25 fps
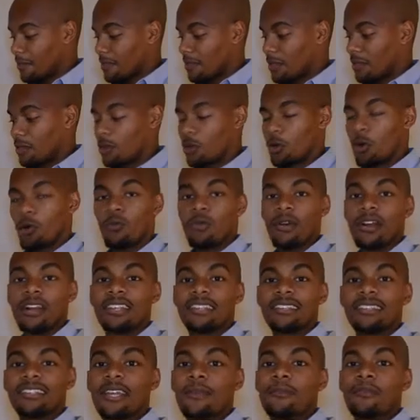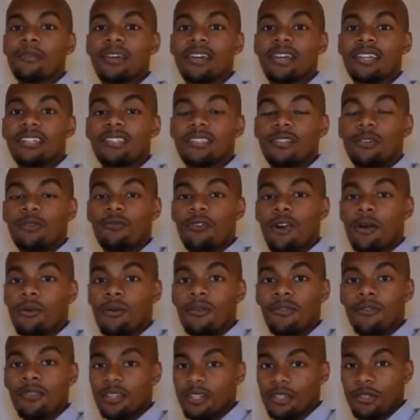you're already stepping into the realm
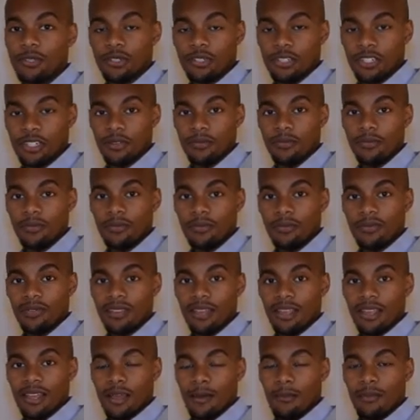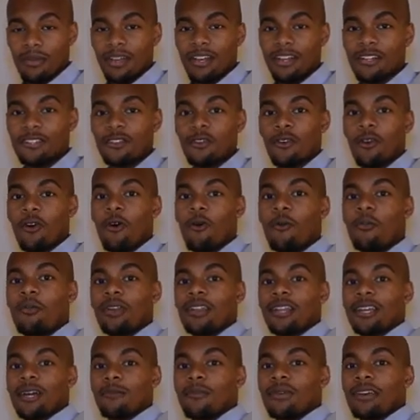of leadership, because you're
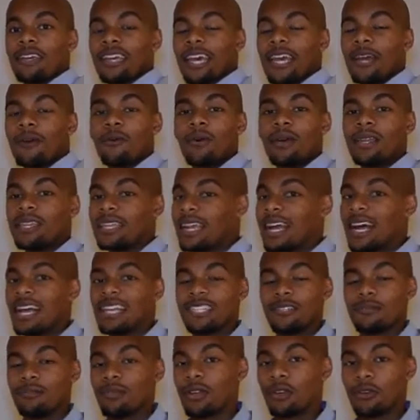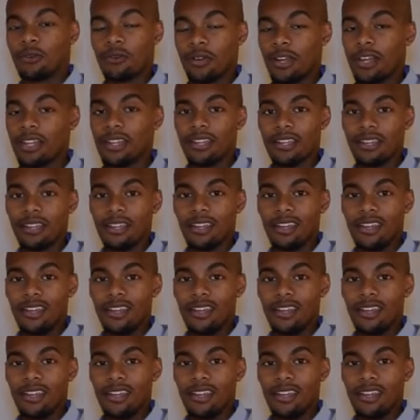opening up a gateway that hasn't been created.